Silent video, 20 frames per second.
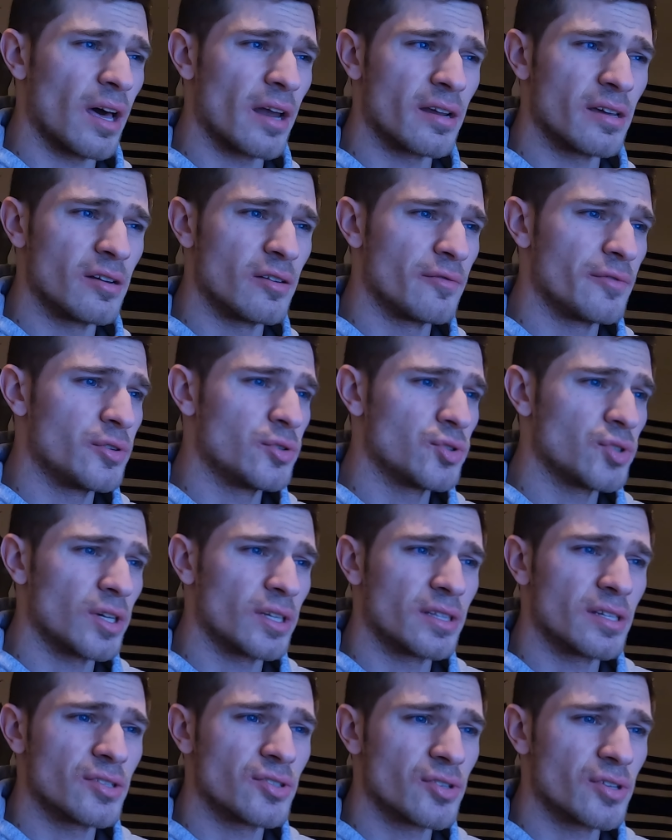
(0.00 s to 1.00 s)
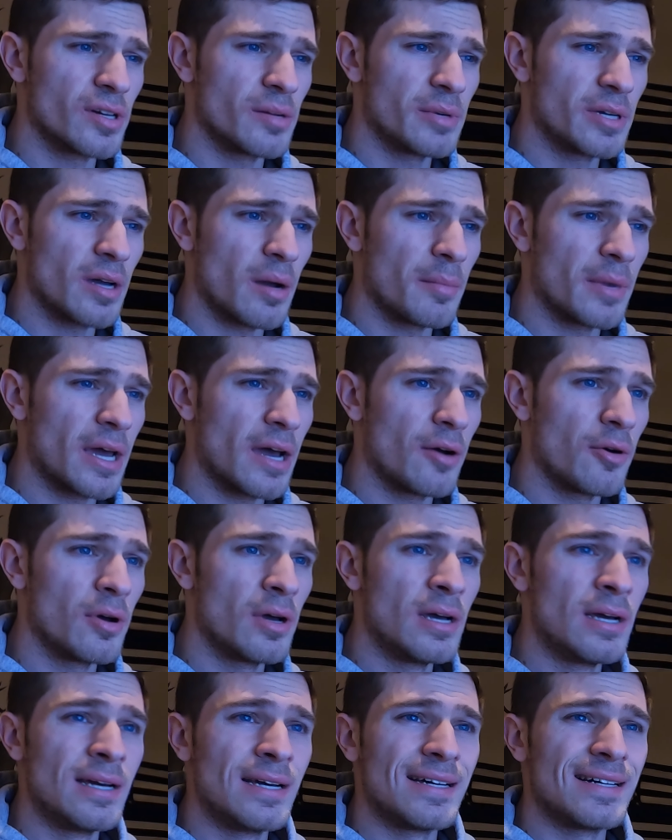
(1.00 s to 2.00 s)
lot of interviews like this are going to be coming
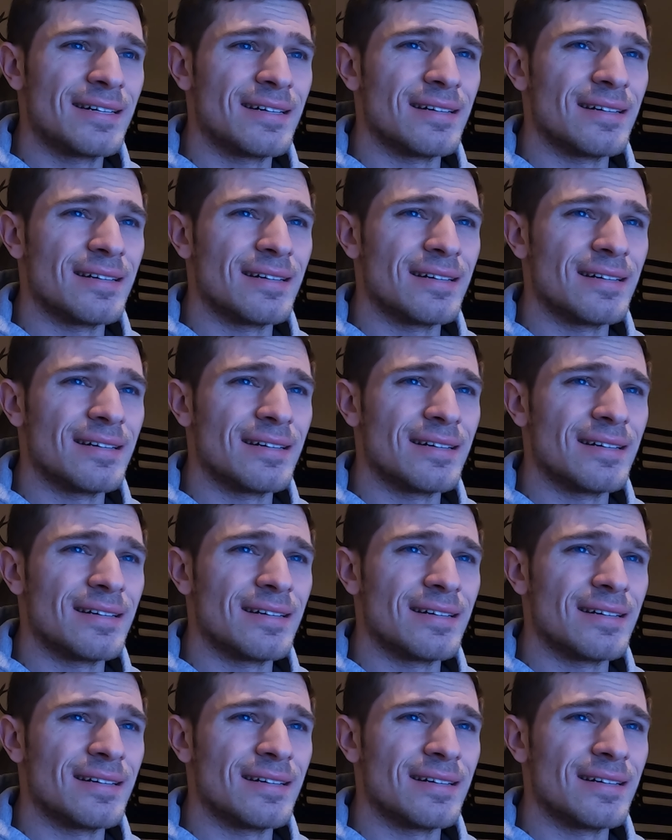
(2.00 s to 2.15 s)
out.